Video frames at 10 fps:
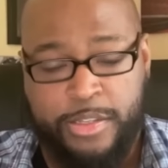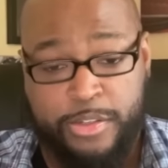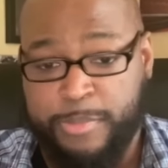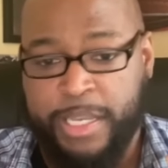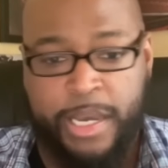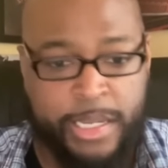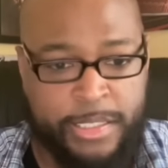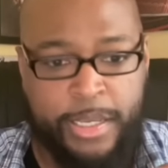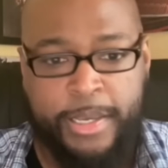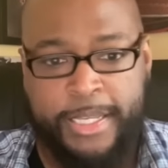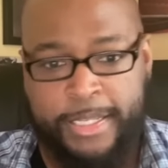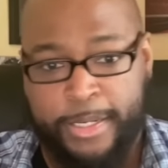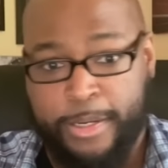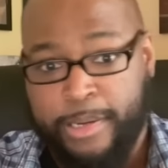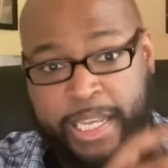concerns, because,
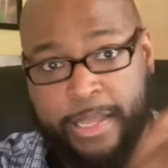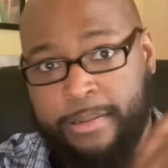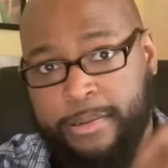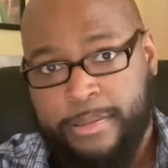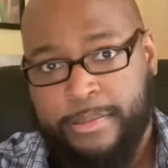you know, again,